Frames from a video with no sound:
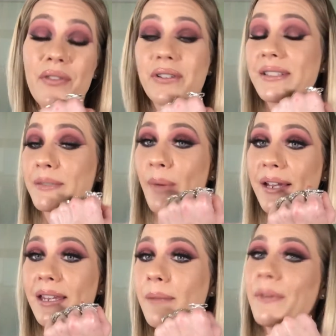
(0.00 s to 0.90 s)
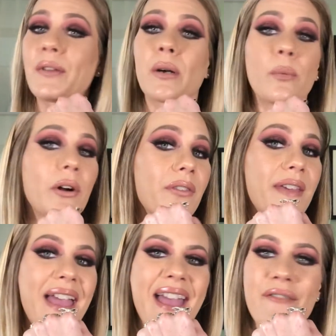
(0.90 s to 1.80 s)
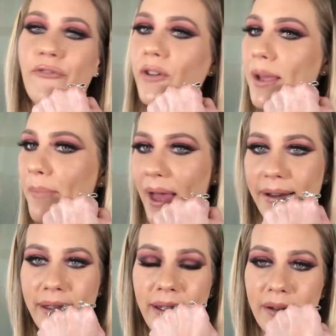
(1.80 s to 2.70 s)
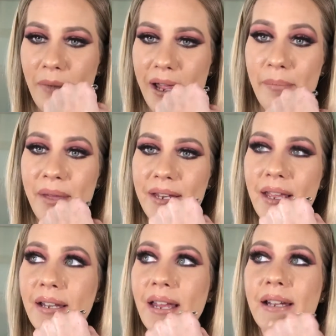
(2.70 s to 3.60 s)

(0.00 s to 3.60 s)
They're spendy, but they're worth every penny in my opinion,